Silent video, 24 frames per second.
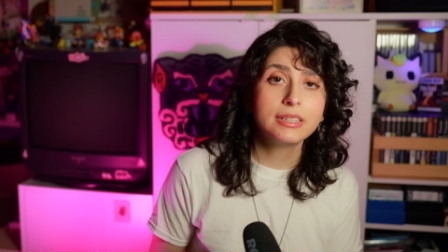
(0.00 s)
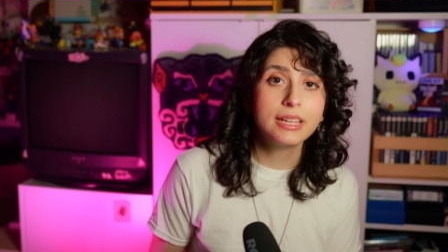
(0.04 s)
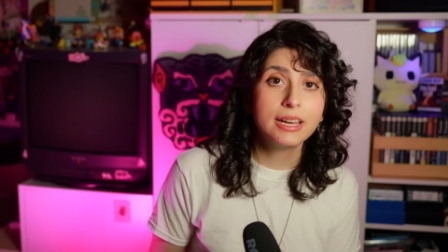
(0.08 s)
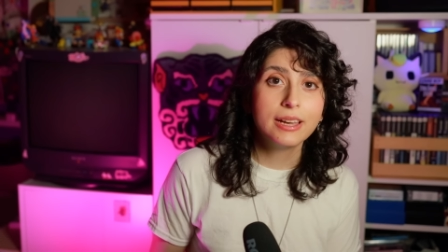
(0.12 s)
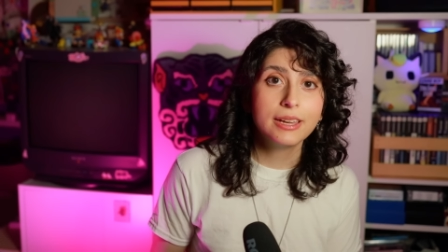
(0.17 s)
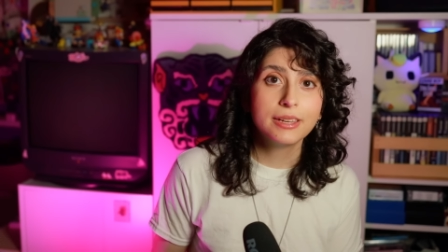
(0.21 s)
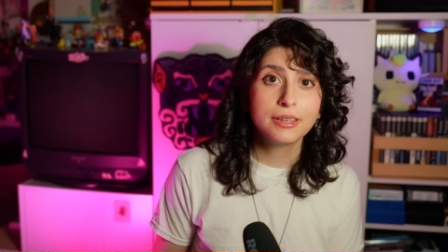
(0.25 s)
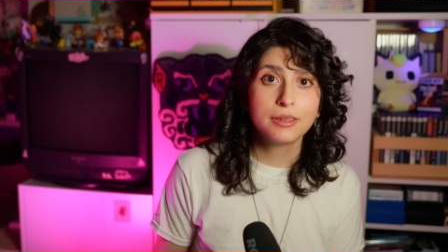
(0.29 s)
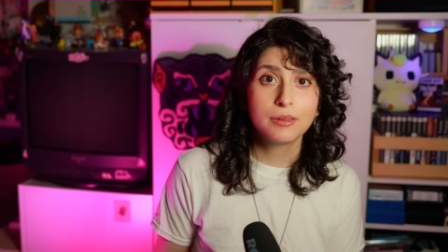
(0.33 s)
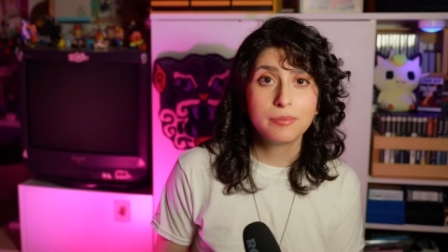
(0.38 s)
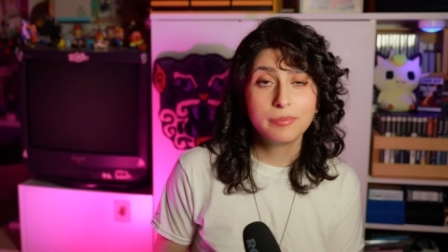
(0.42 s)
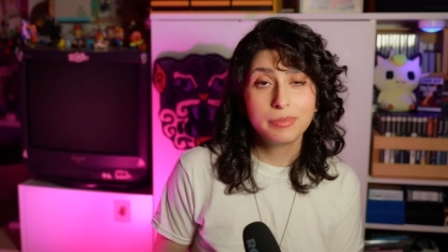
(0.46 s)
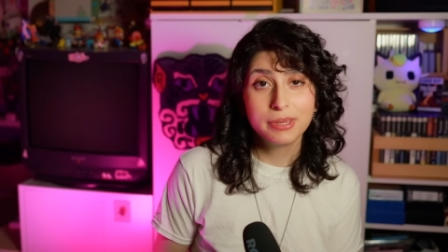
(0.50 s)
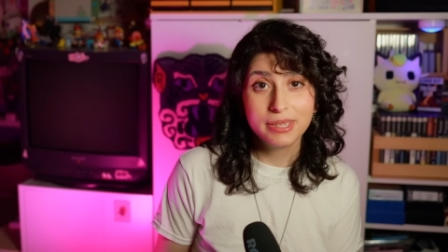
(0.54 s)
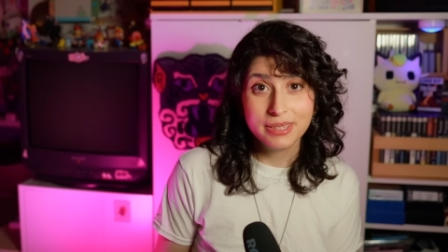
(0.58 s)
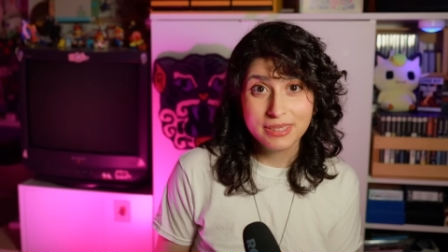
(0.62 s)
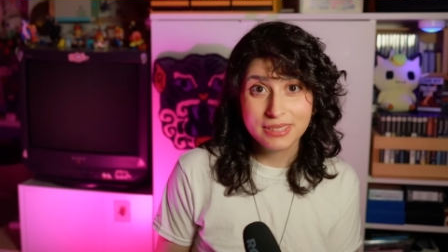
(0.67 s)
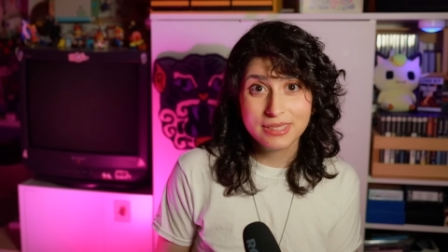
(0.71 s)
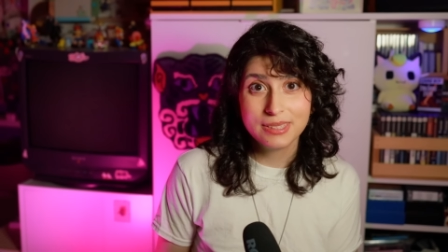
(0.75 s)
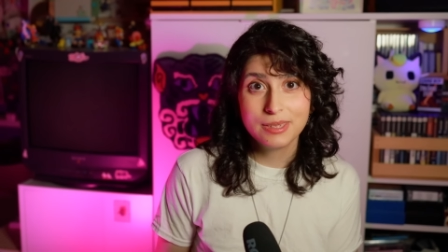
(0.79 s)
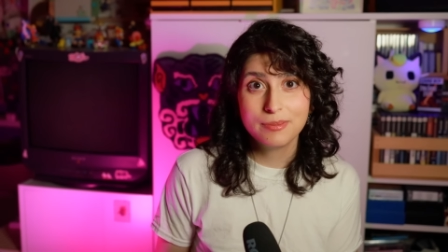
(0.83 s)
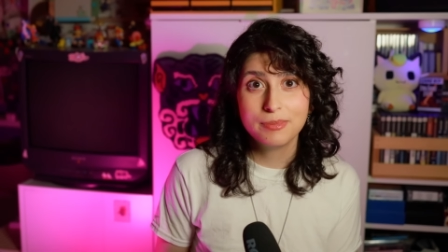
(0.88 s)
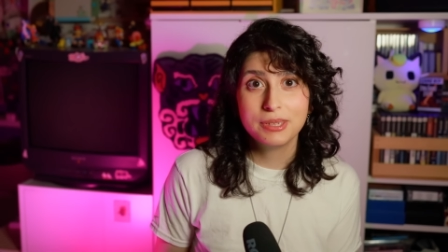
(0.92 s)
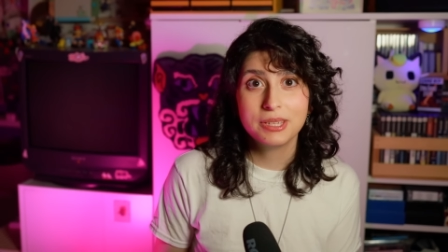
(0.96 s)
like
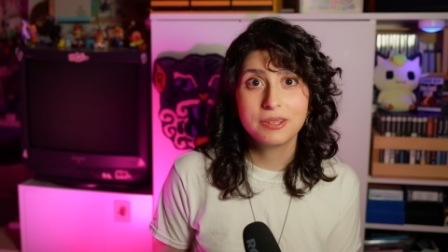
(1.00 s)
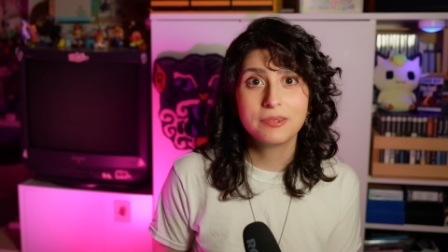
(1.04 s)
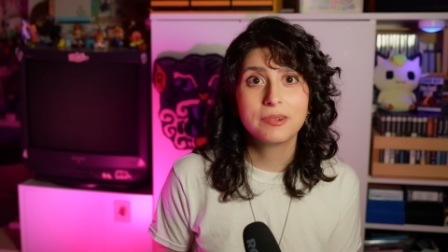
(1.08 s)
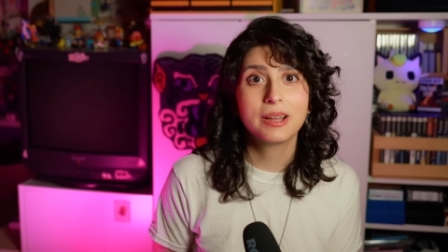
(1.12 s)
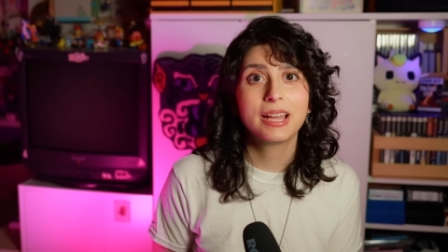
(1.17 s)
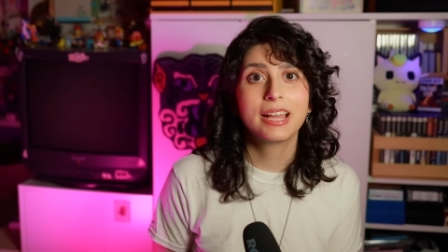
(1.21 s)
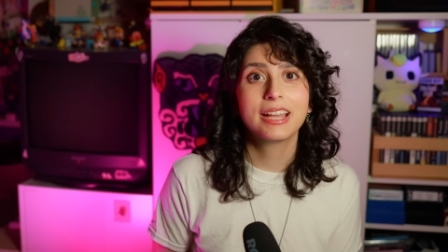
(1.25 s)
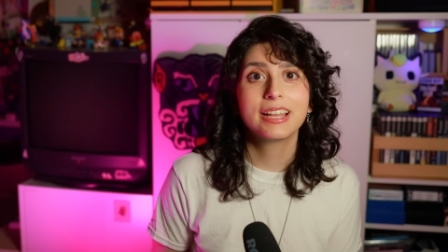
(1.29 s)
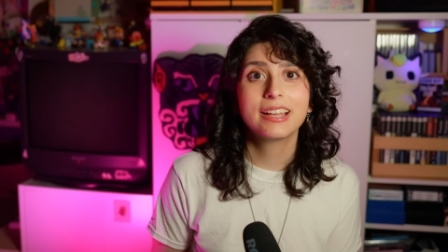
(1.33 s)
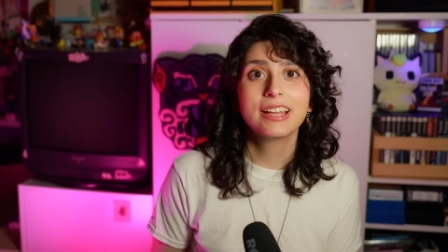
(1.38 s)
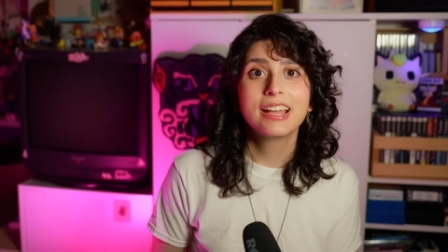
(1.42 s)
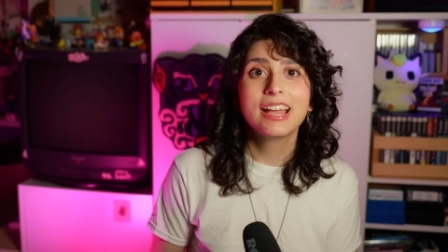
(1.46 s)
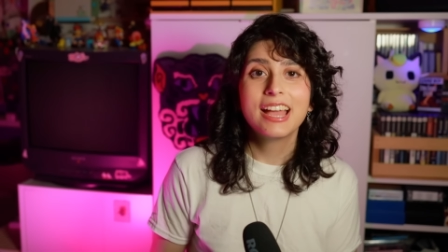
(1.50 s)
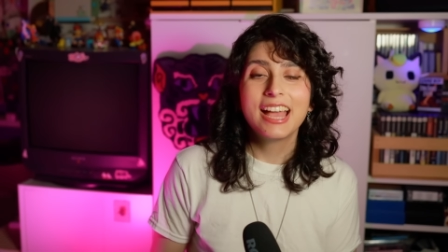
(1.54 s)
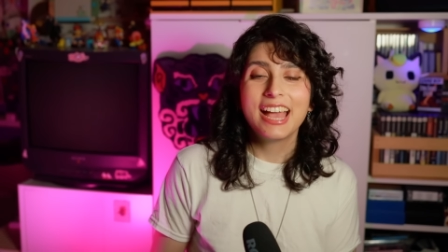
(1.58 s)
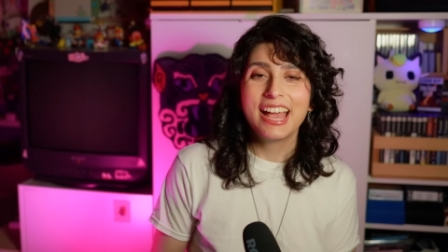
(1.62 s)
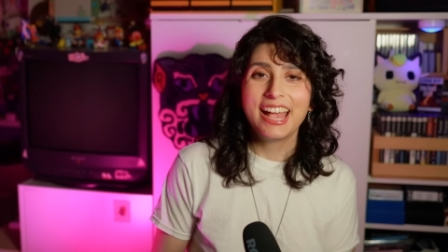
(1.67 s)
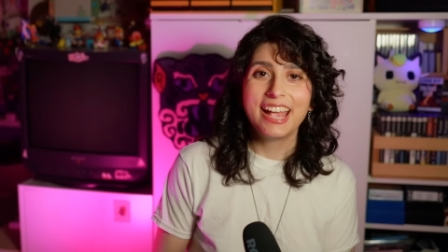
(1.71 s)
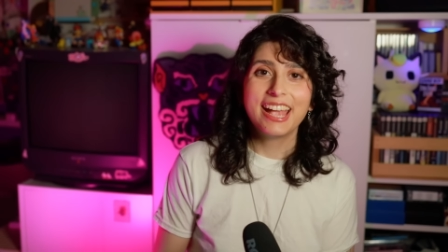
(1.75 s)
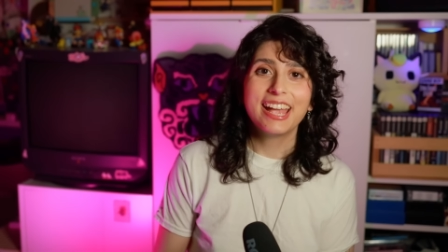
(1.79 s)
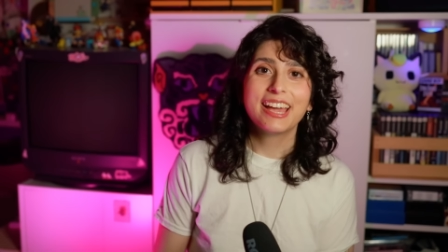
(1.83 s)
PCBWay.